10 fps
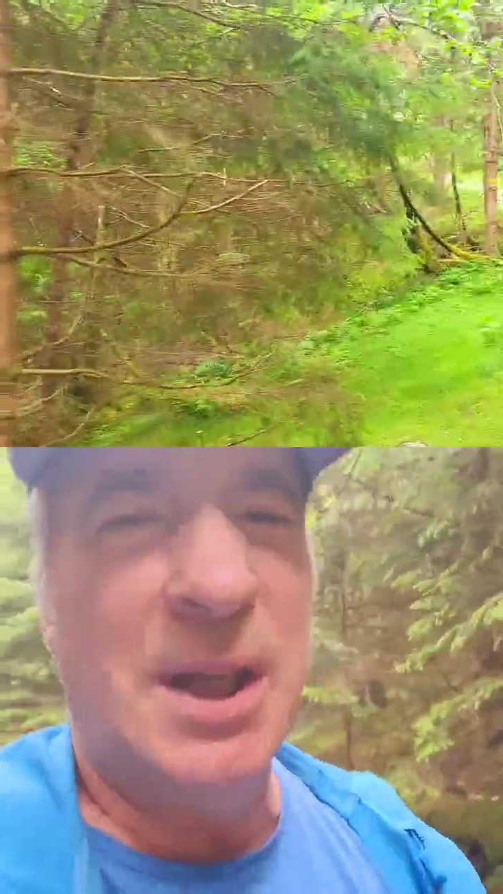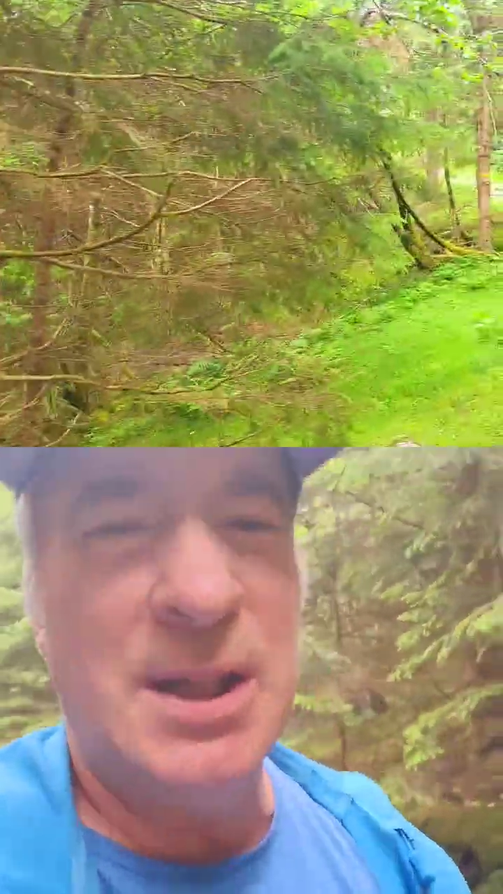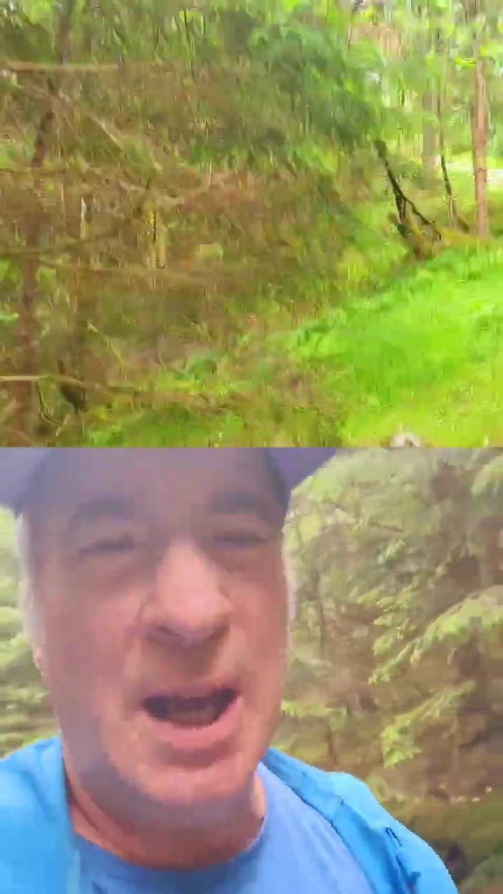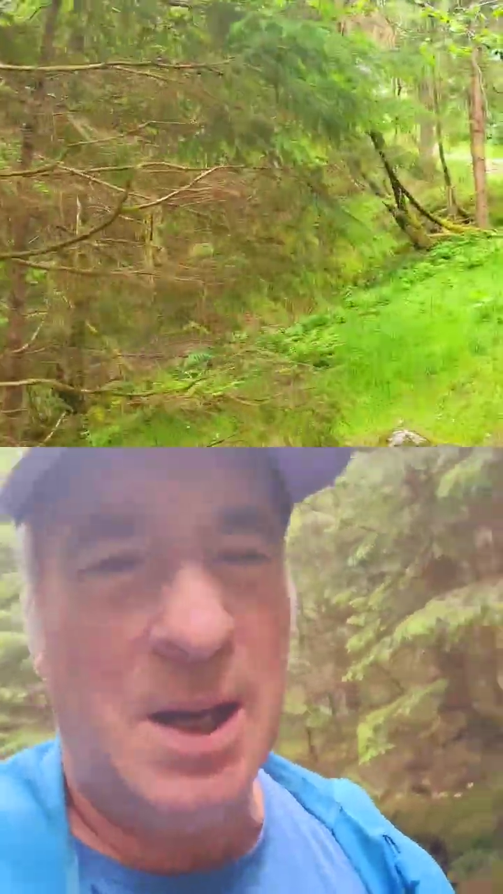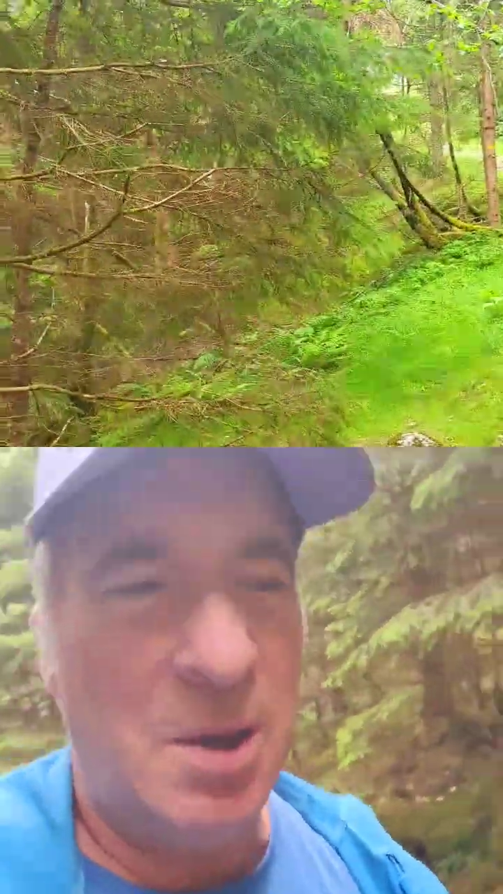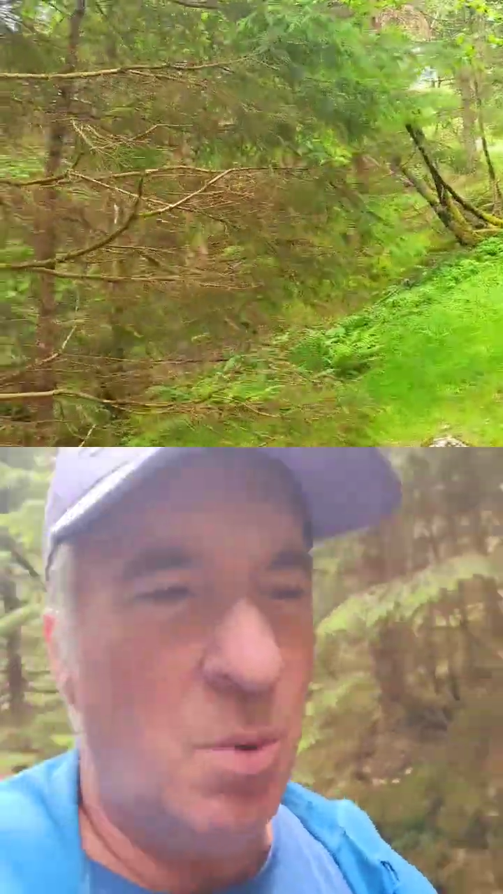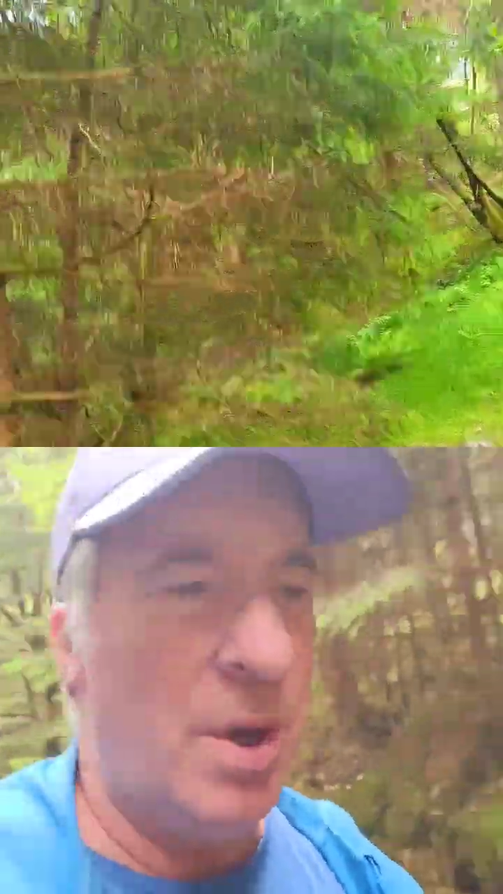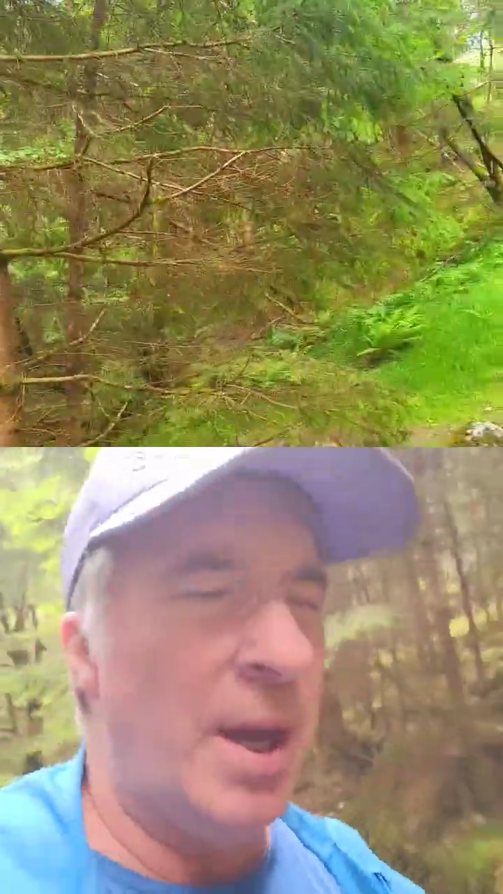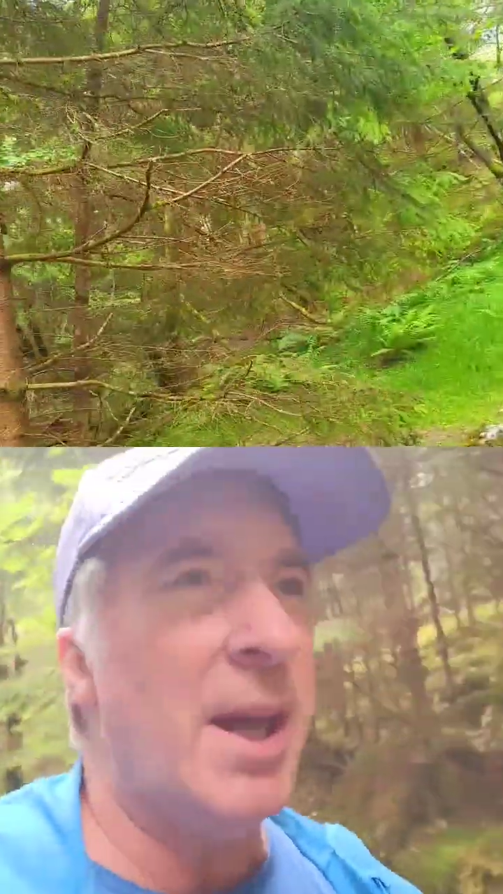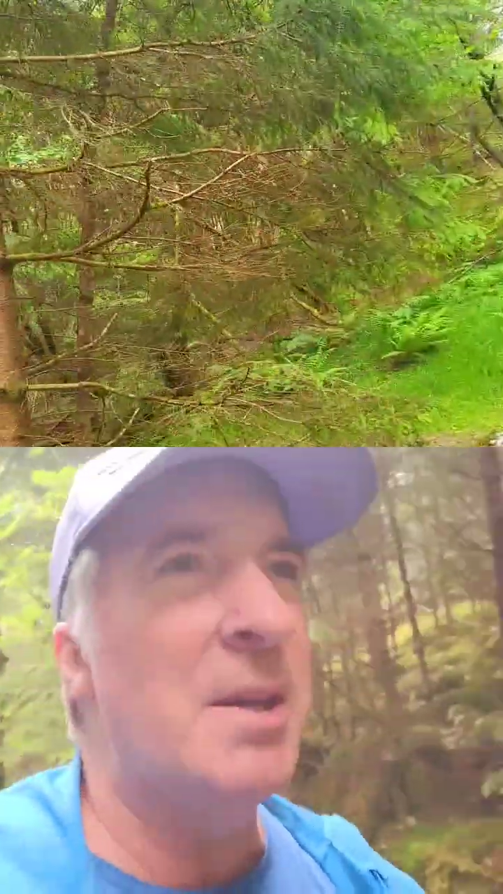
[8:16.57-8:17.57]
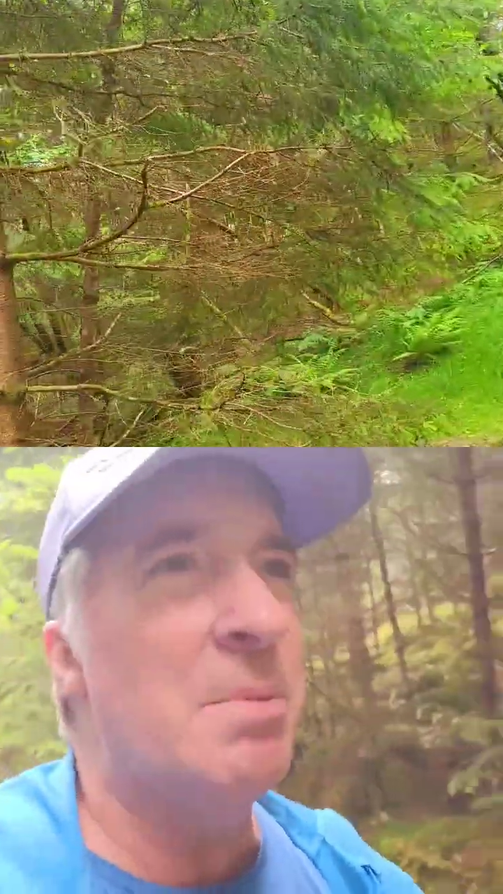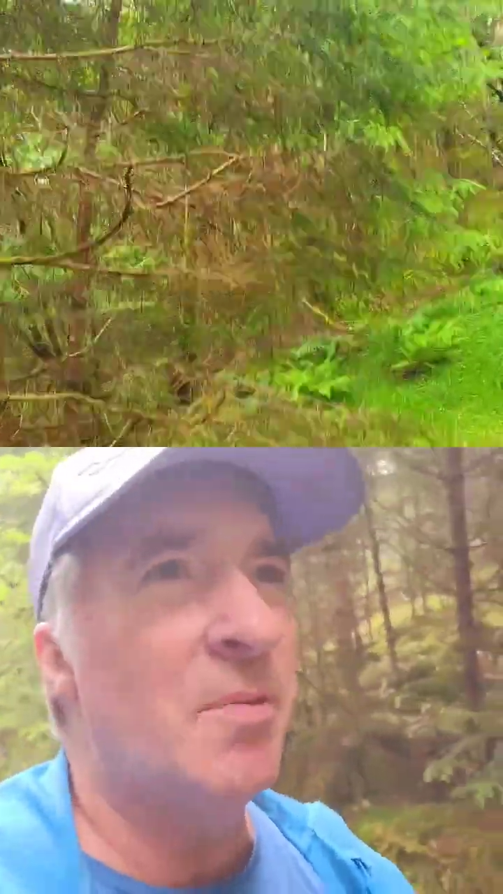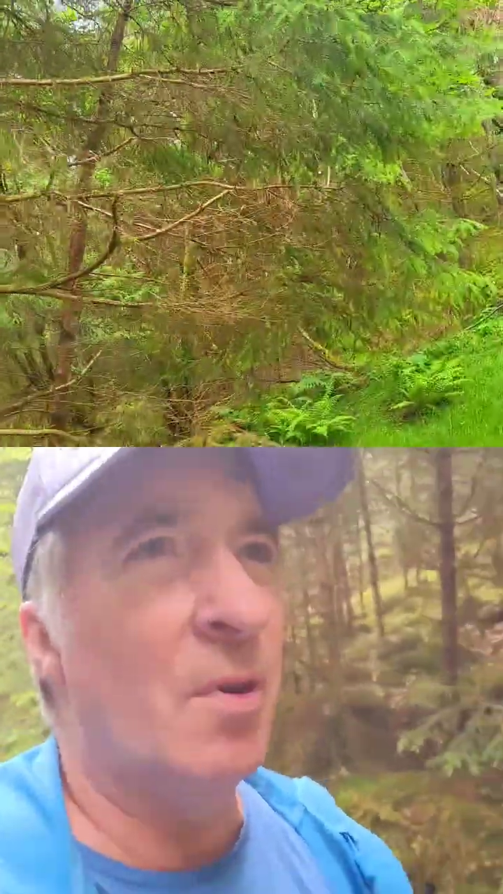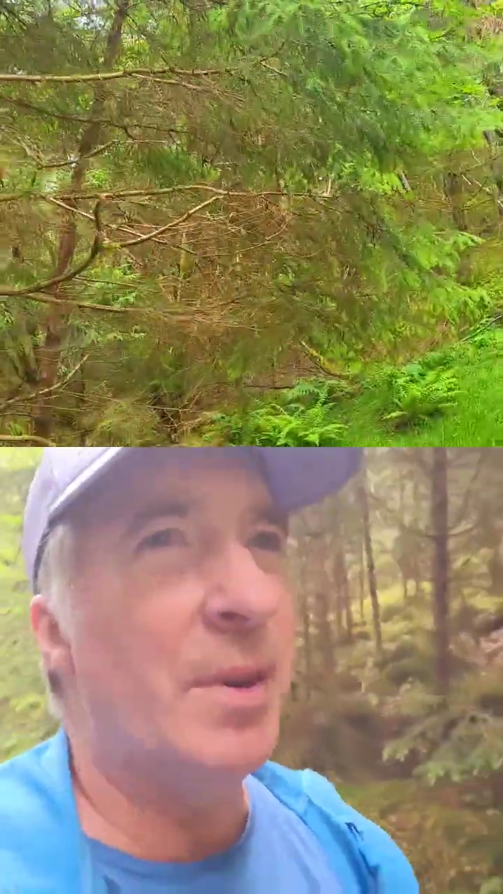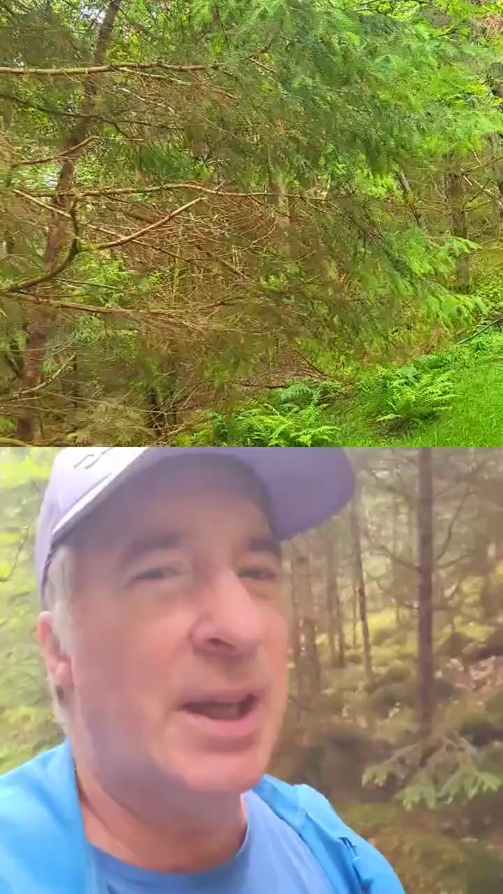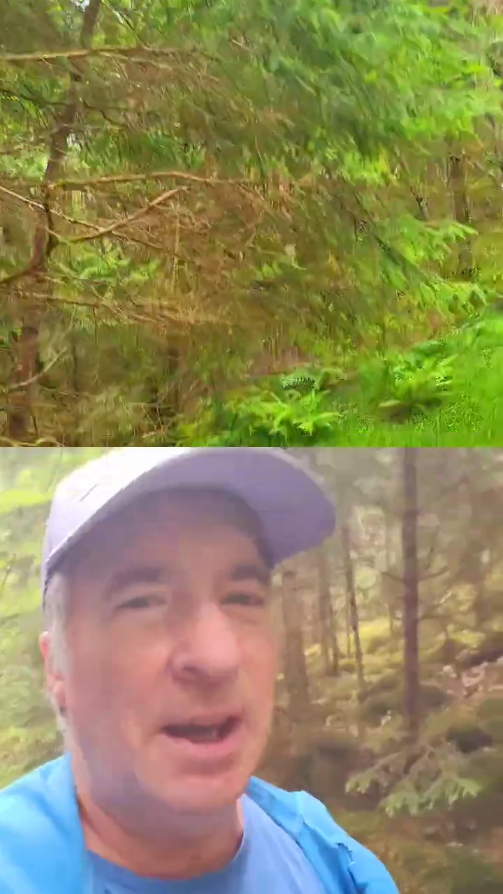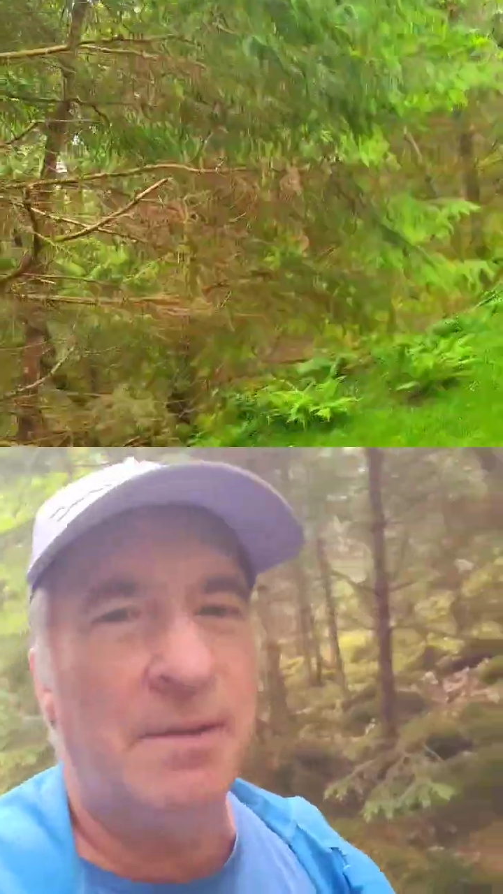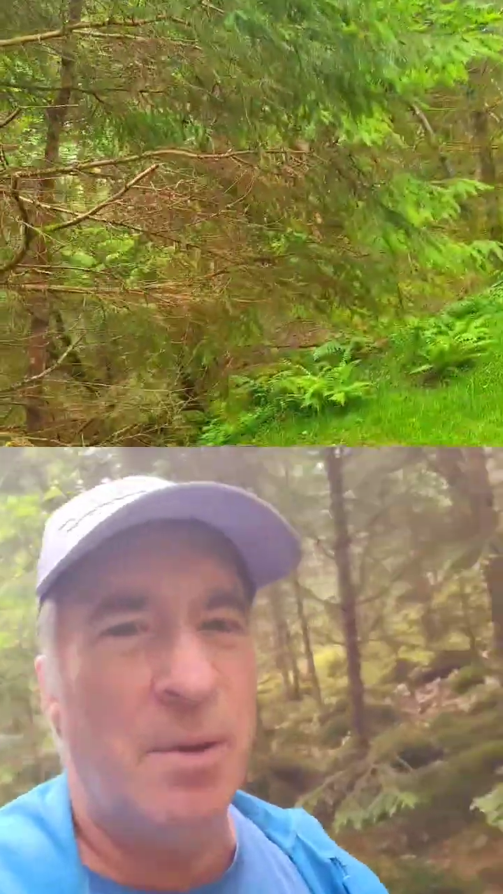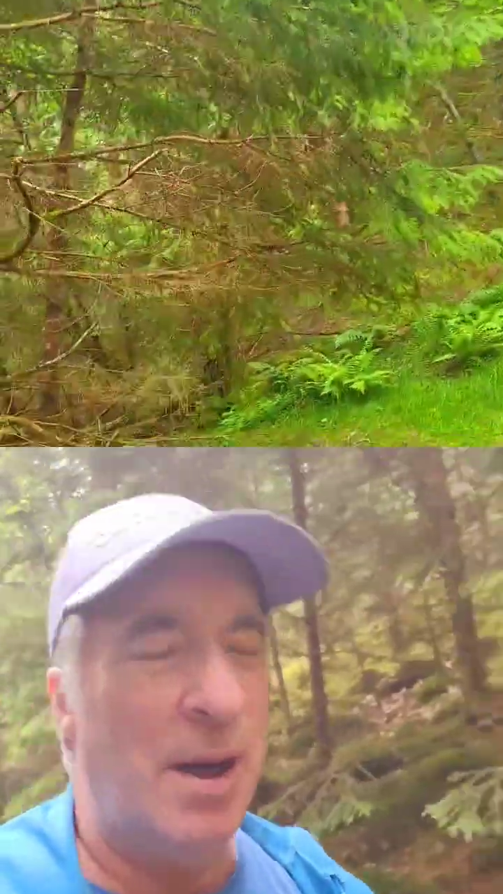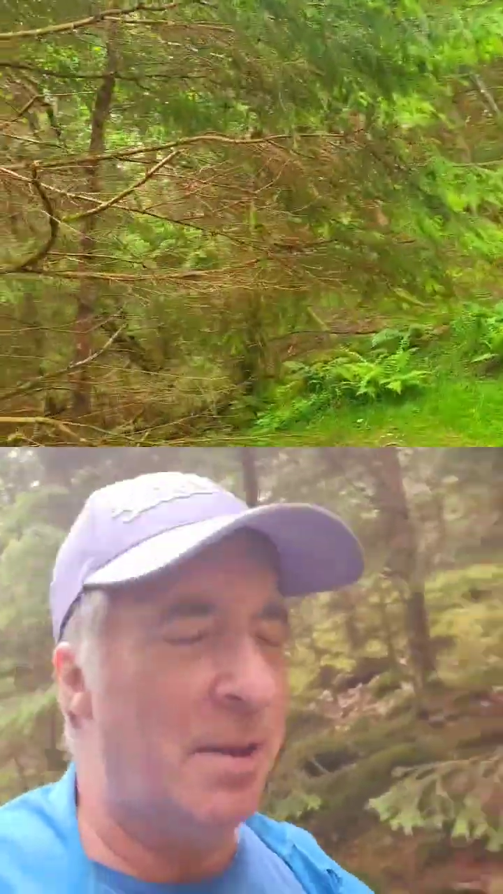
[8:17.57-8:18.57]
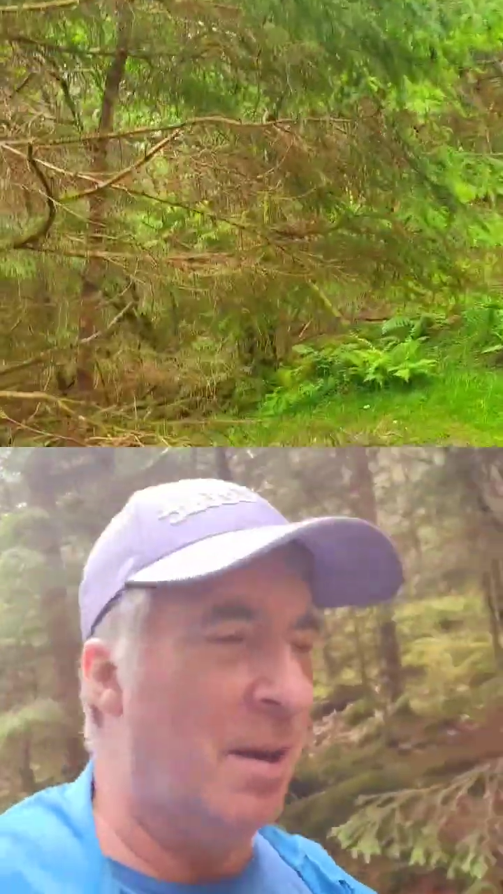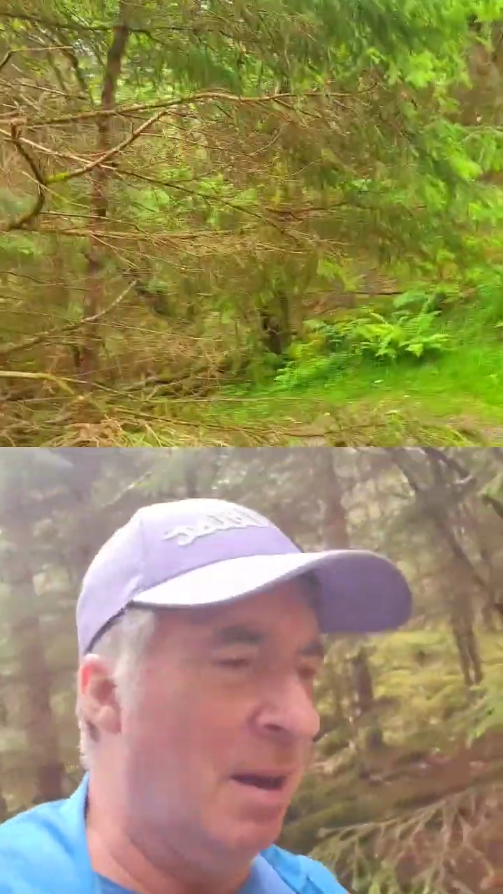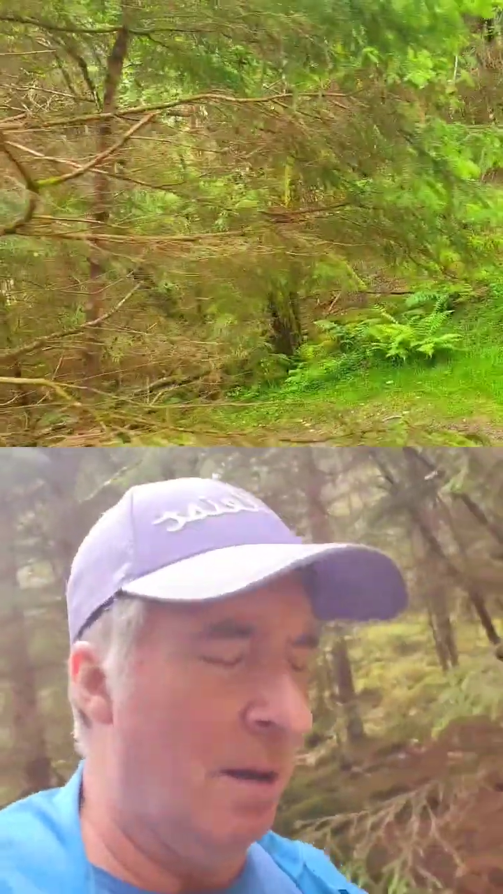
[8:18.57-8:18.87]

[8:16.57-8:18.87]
exactly what it is before they give you anything.